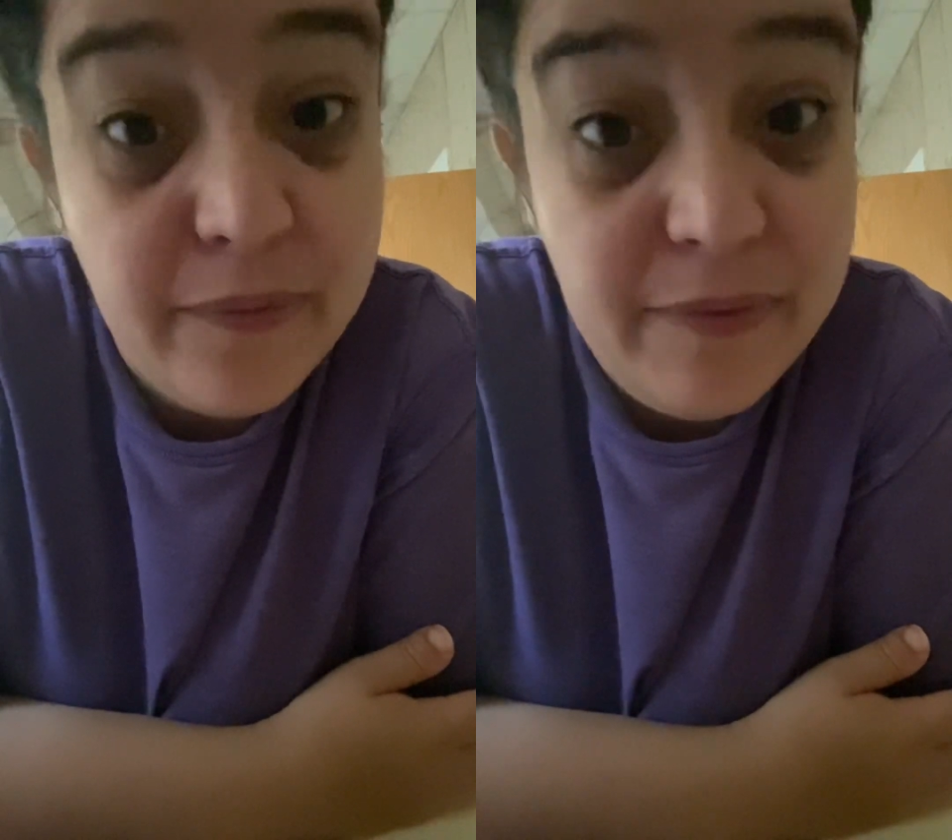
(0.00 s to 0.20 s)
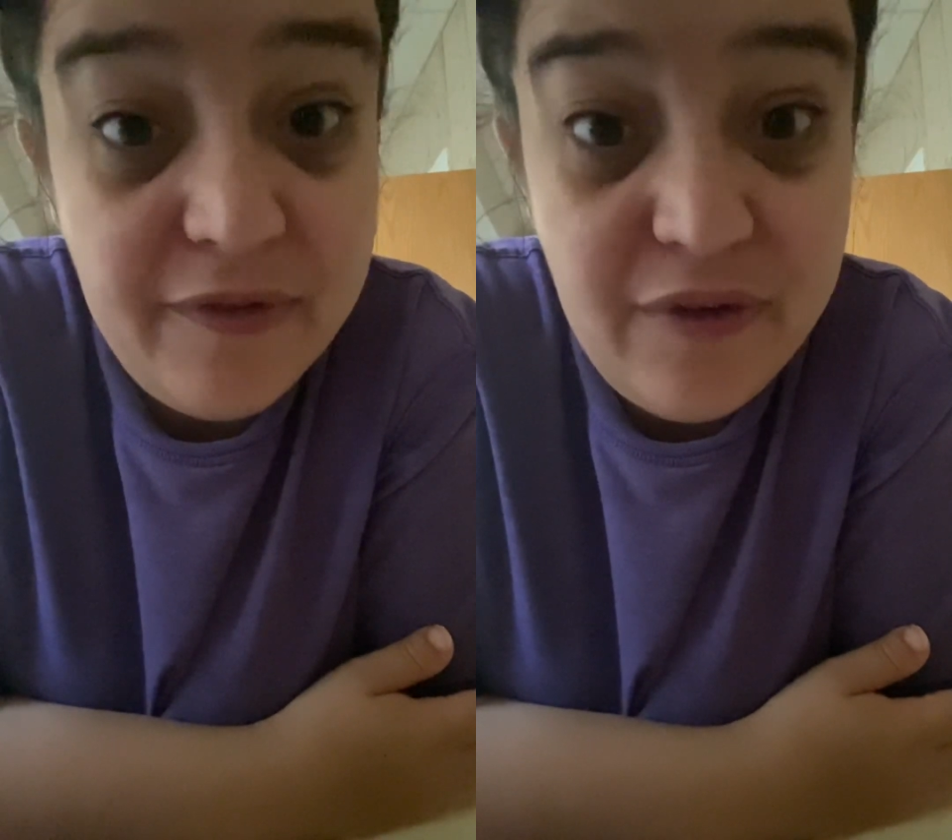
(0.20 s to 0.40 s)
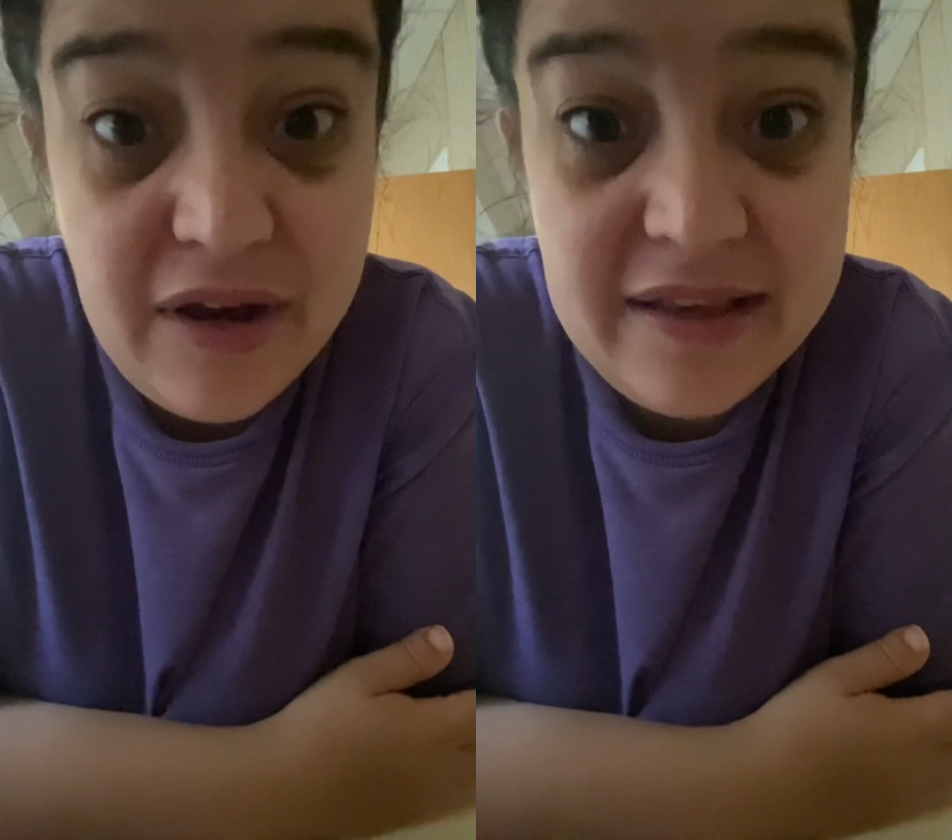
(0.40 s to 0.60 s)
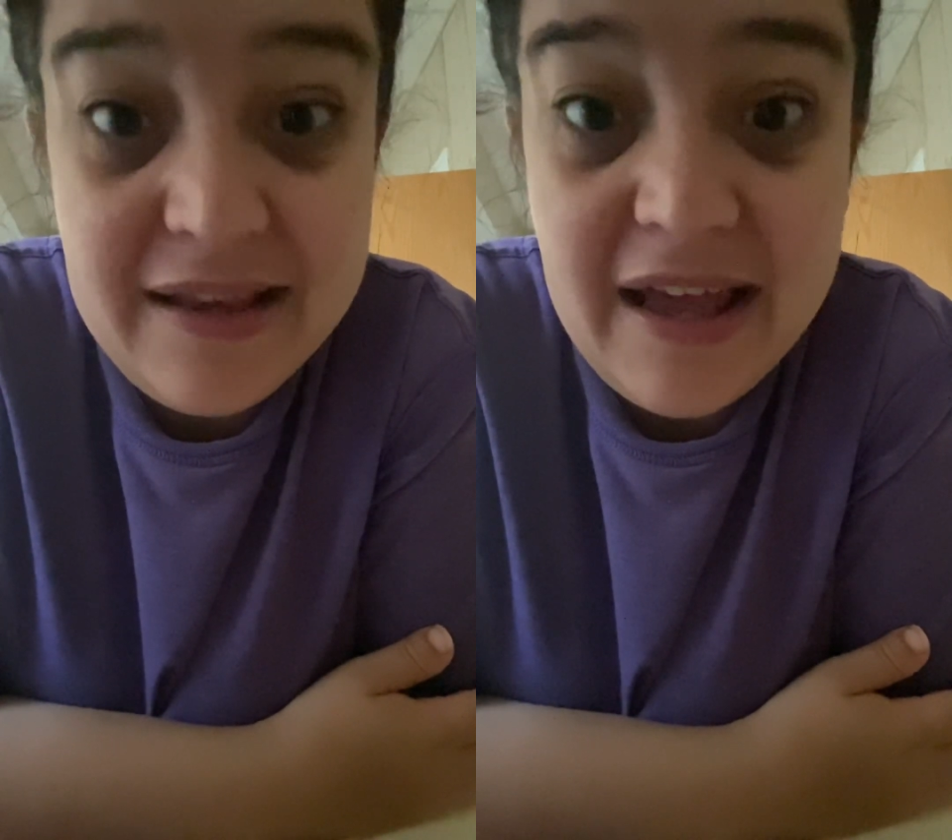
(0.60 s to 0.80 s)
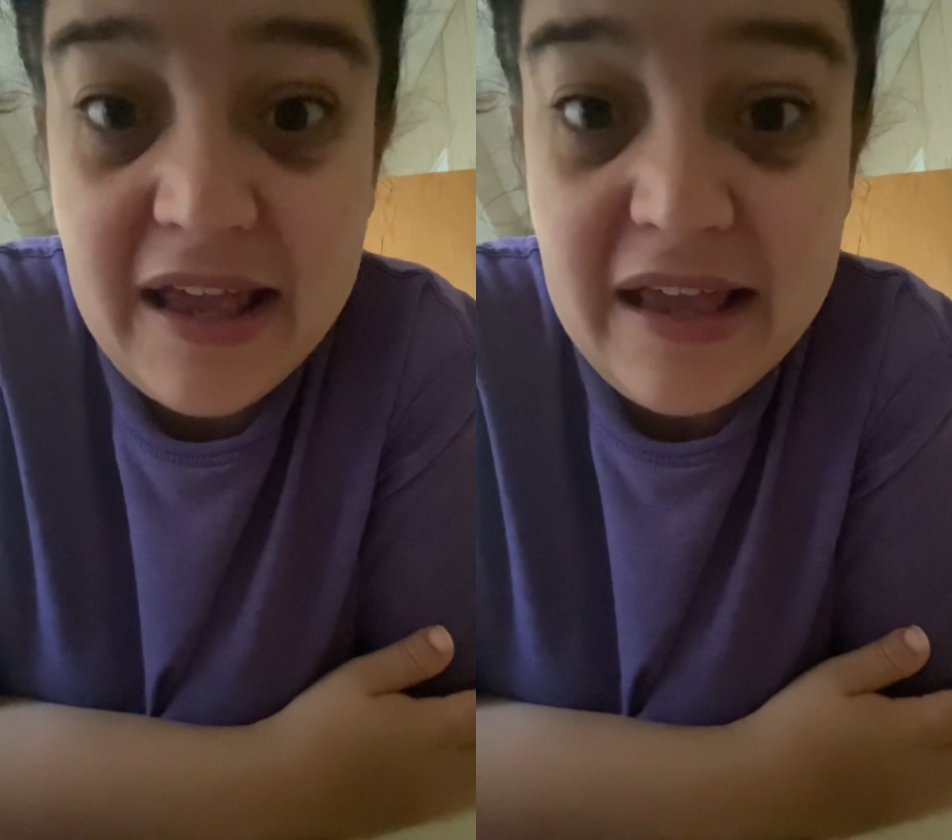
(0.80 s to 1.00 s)
before I
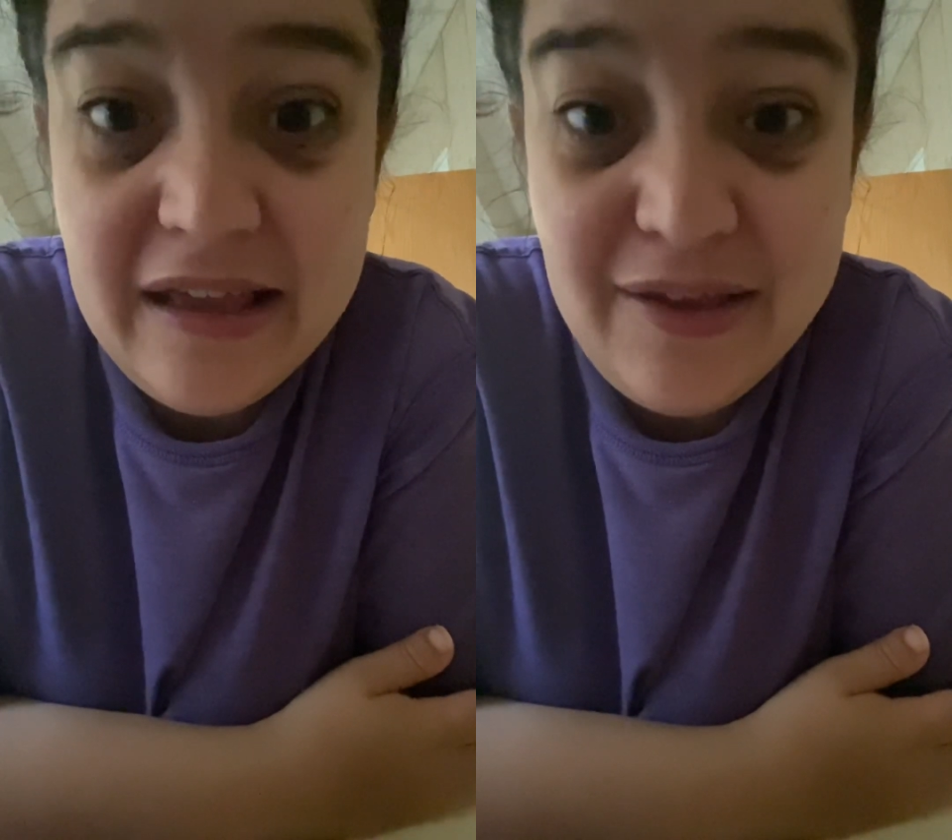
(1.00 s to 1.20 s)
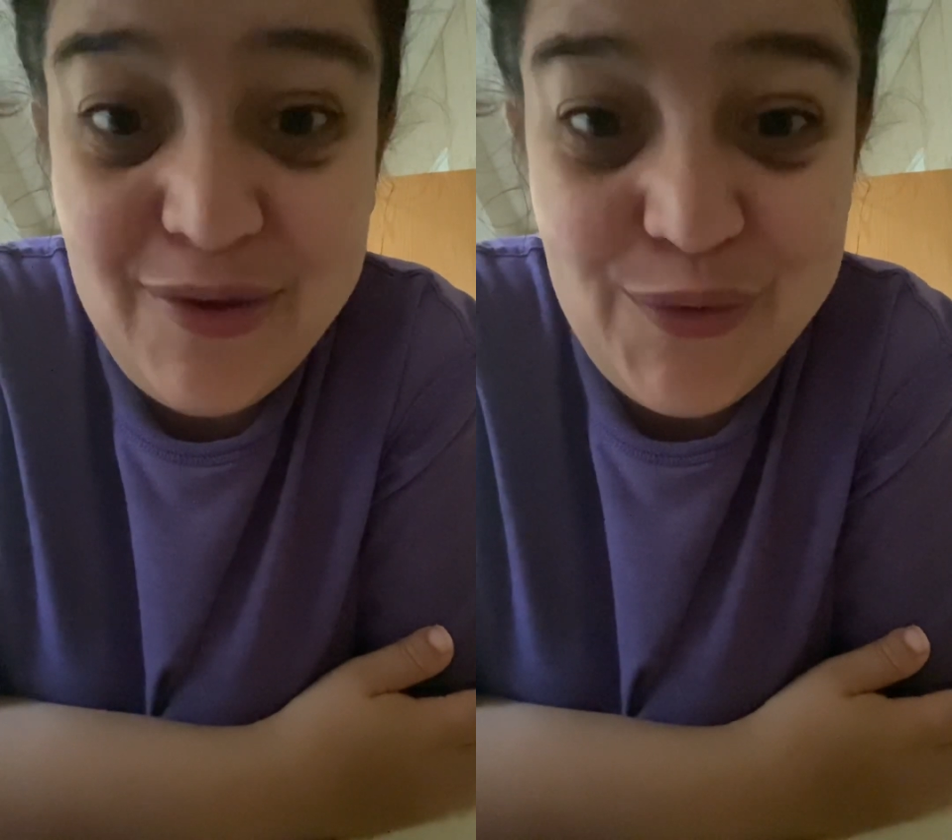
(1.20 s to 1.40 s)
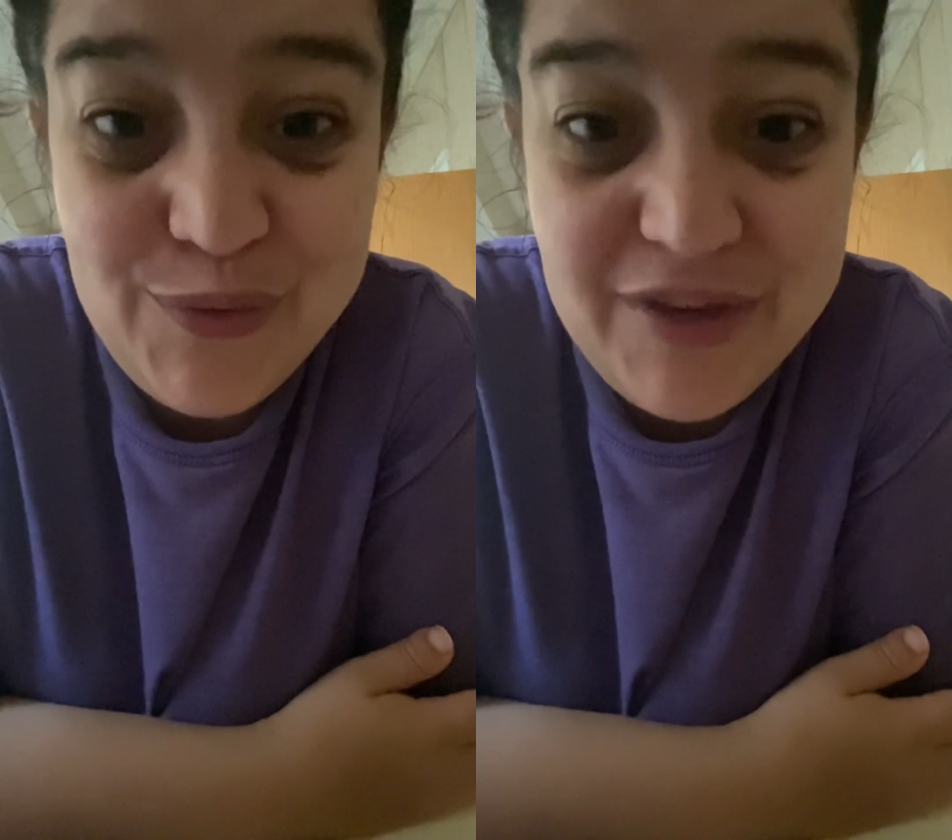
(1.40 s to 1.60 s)
get, you know,